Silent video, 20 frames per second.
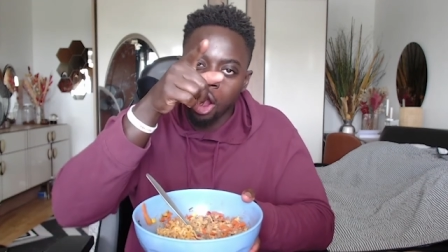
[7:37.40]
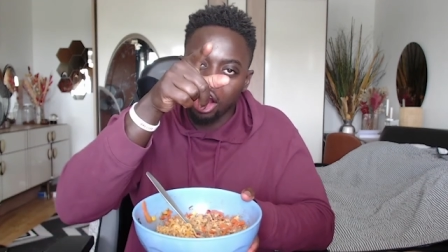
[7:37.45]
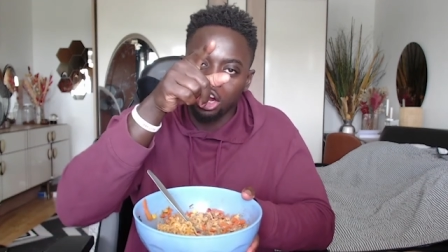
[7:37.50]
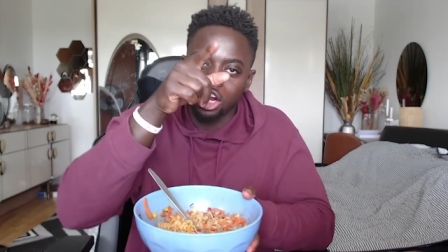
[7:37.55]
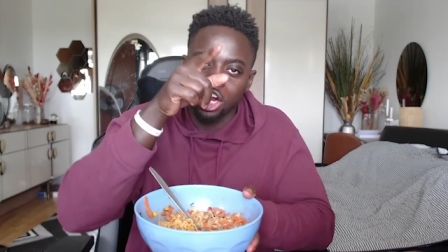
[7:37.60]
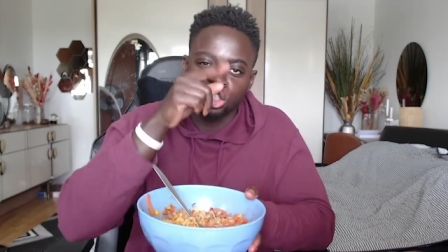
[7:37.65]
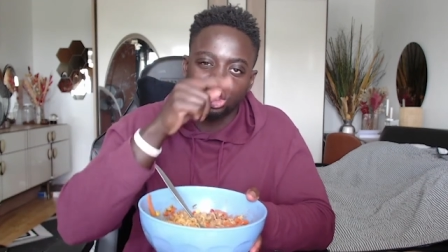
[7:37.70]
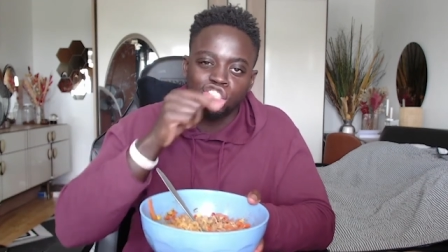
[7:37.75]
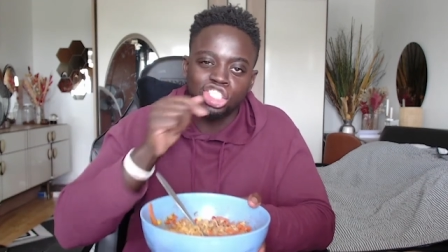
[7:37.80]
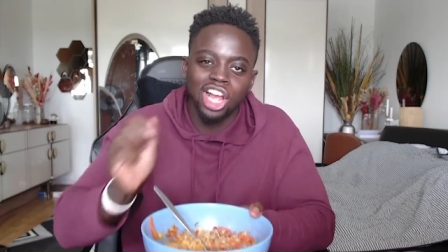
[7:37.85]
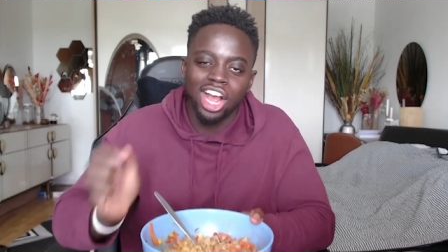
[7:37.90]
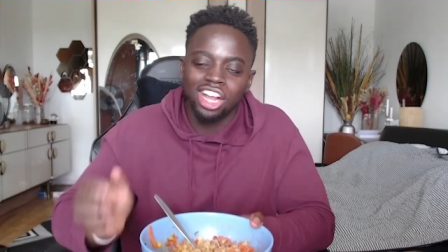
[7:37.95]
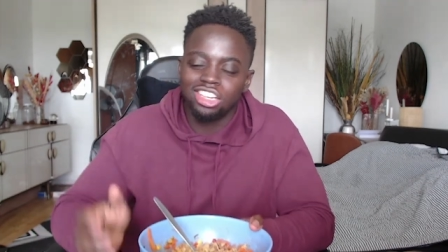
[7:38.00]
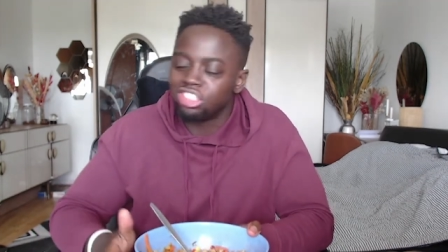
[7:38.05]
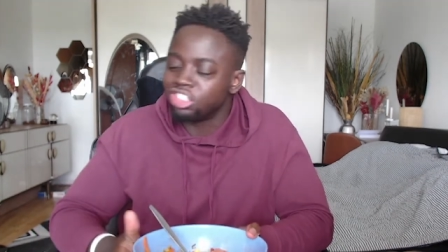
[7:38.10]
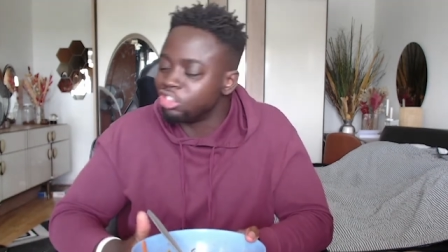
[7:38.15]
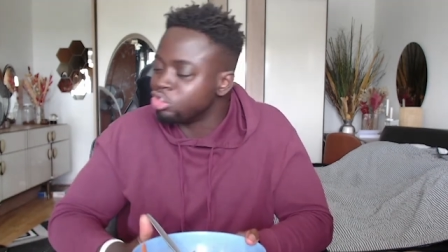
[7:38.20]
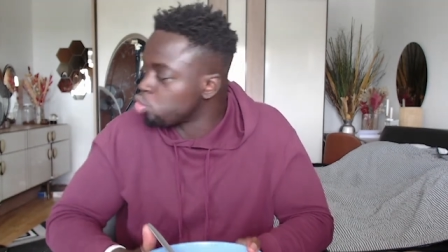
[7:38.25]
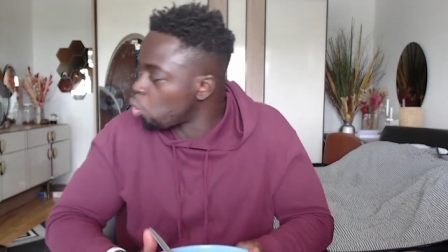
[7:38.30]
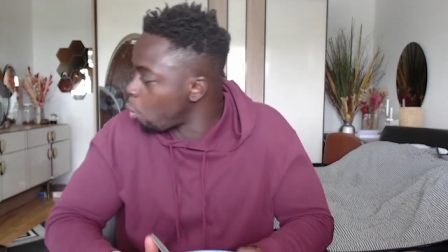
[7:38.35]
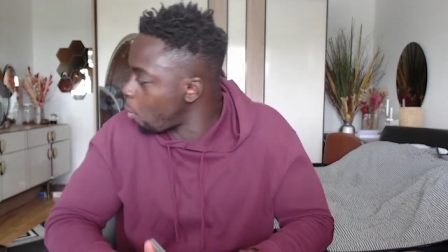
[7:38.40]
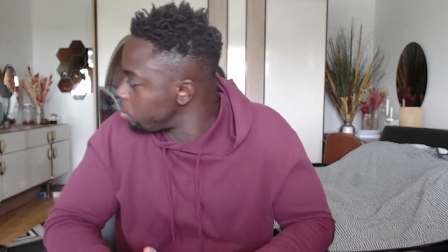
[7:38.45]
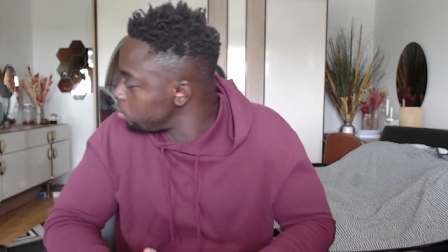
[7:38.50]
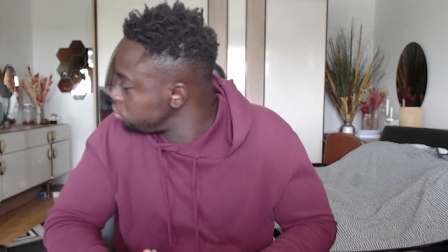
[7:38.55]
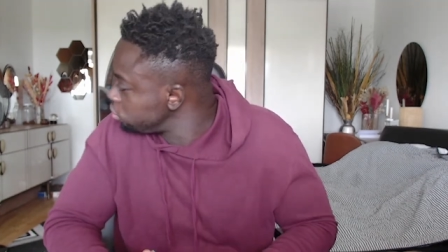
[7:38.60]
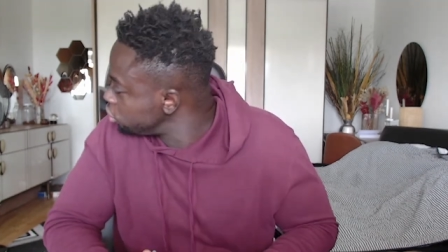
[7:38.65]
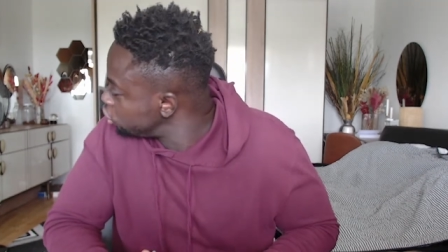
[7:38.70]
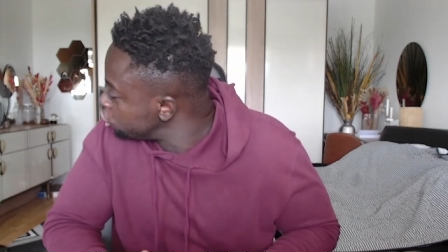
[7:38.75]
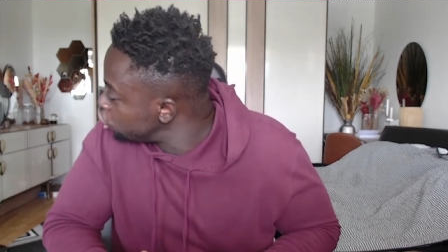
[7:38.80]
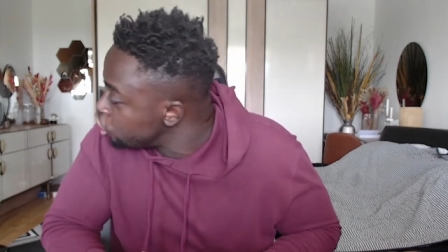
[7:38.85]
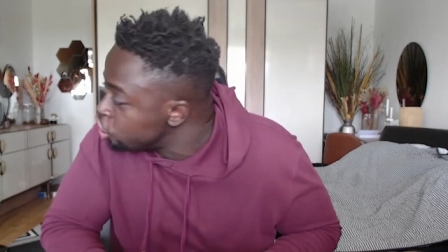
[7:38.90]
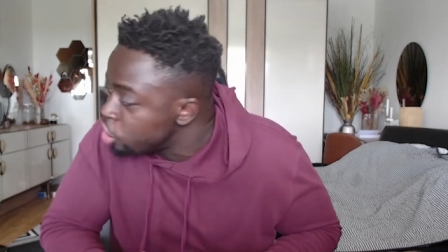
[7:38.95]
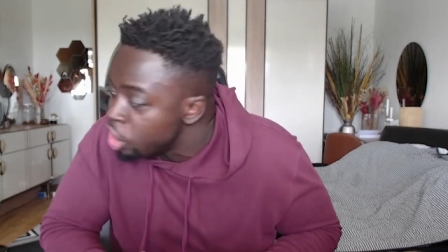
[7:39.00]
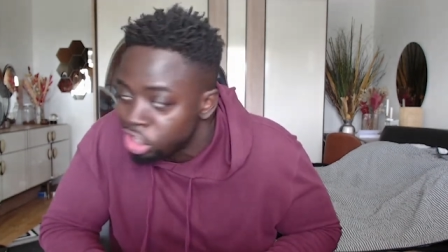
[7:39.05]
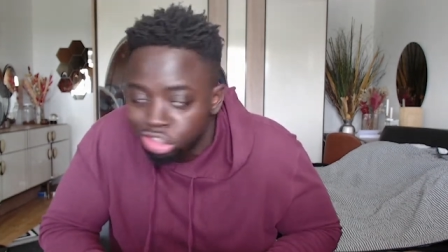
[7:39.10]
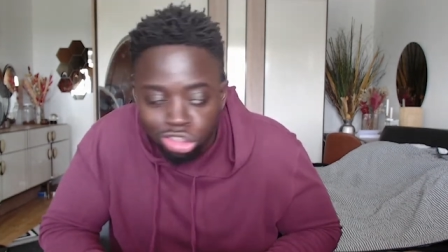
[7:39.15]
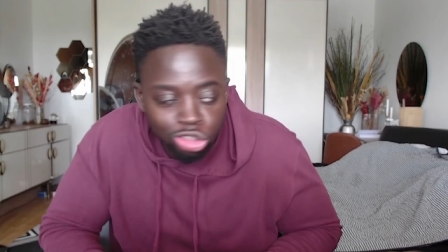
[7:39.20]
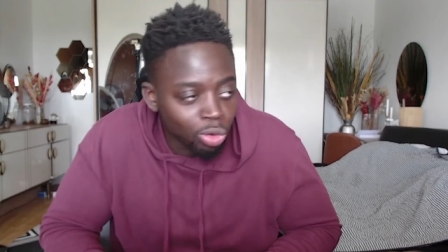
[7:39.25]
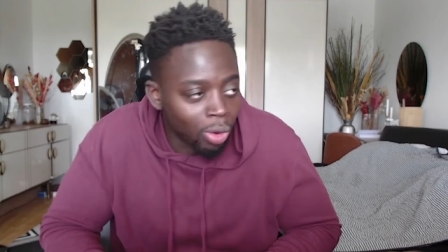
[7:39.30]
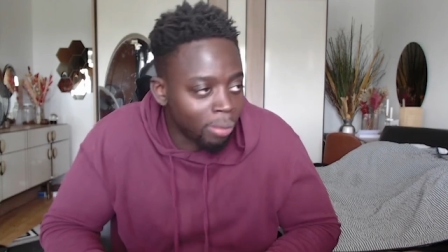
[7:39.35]
Catch you guys
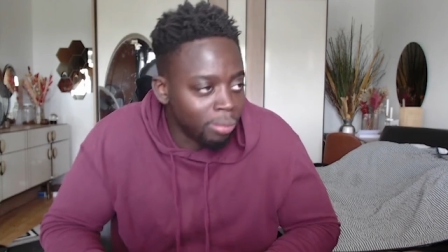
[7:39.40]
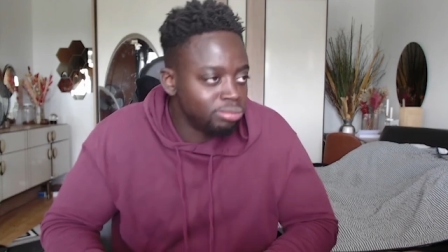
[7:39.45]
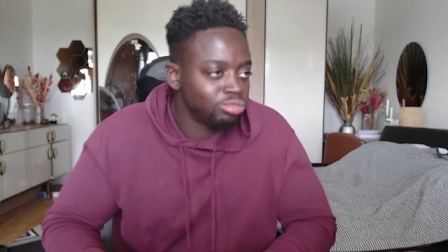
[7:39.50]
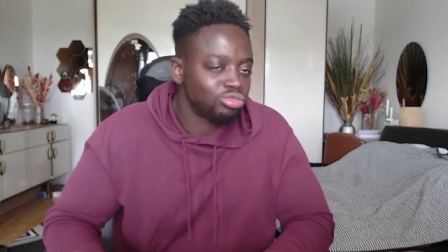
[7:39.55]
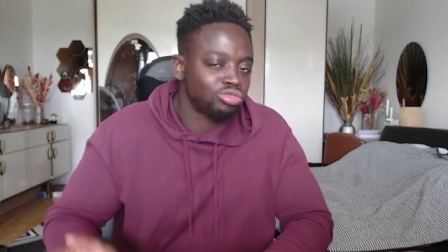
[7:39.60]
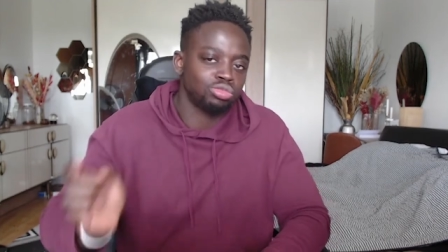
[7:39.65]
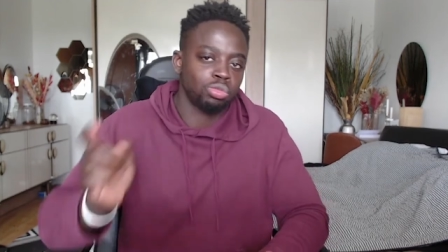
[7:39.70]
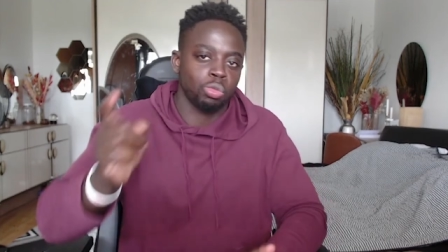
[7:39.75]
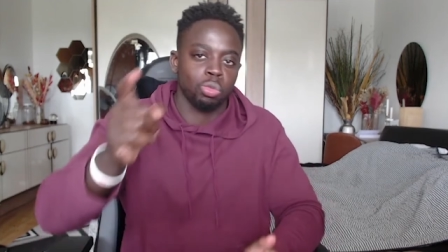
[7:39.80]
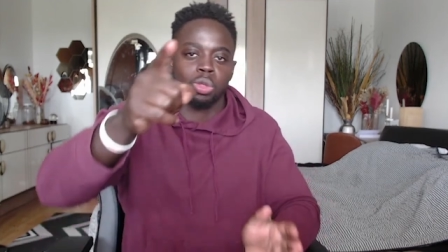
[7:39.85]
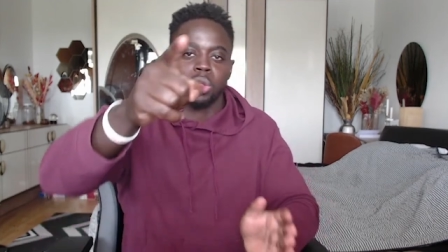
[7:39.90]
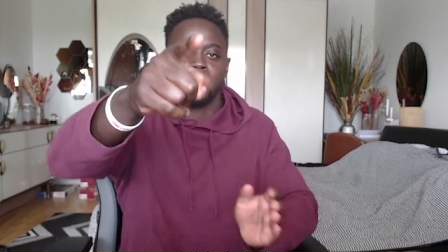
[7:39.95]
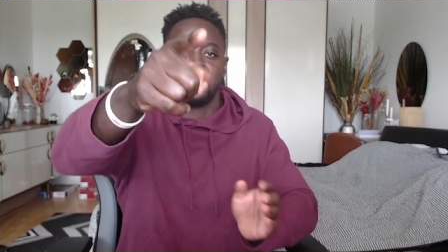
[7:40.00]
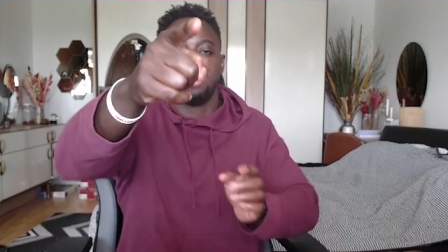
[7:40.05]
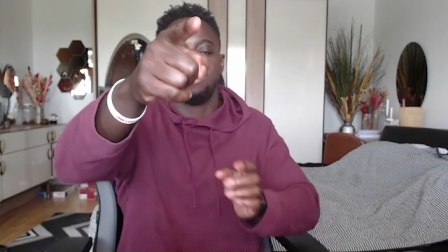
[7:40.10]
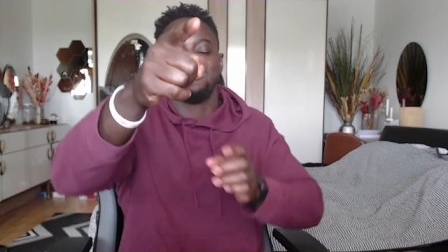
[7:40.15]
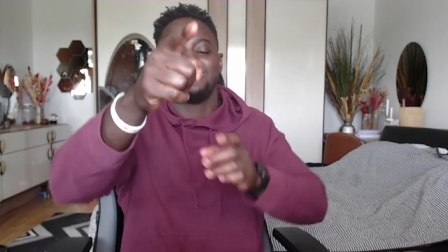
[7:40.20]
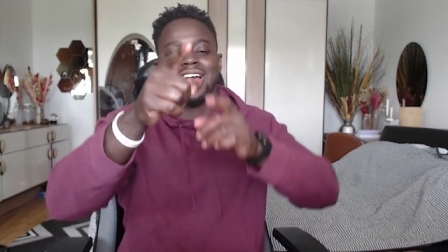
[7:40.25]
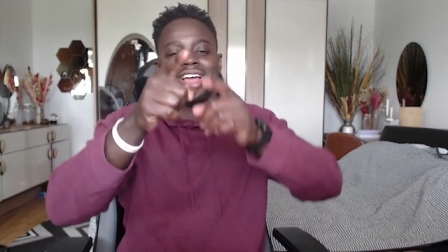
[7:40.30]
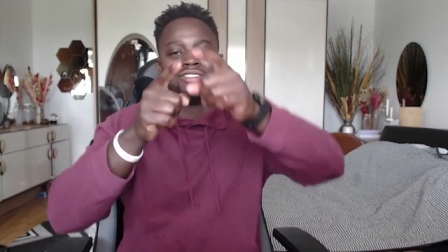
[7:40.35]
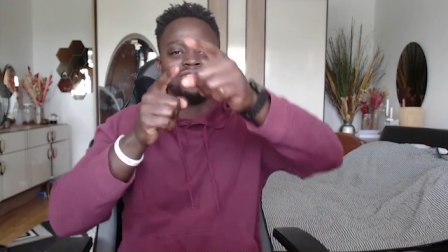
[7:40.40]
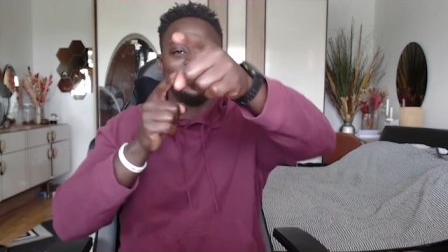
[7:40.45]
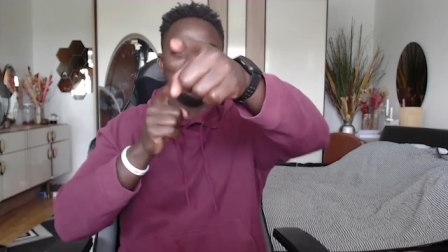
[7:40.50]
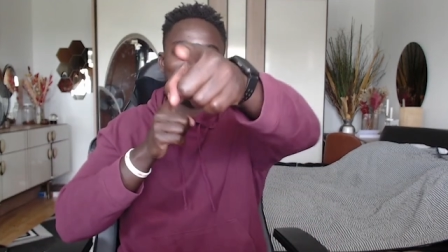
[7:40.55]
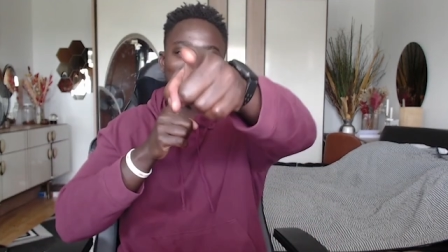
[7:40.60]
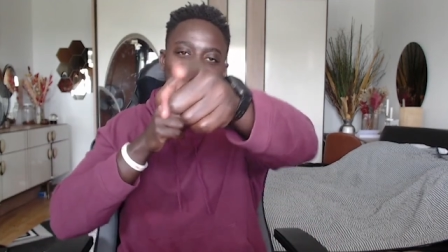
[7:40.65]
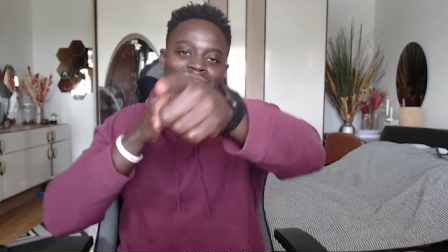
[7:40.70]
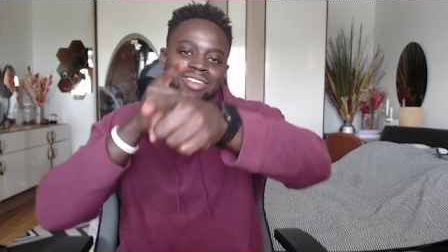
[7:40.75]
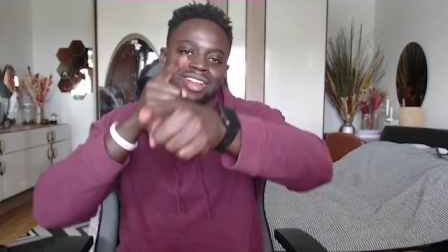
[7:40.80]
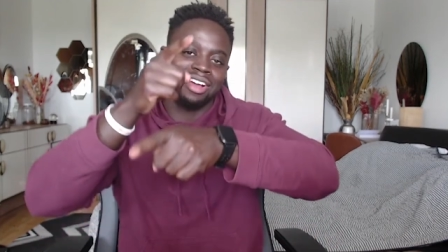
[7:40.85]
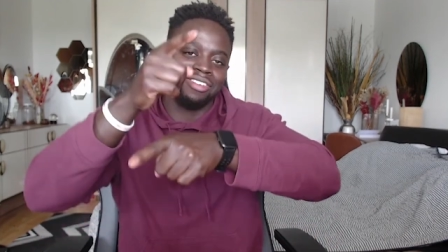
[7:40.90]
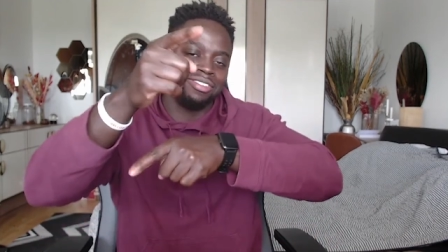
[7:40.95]
next one. Love life, love life,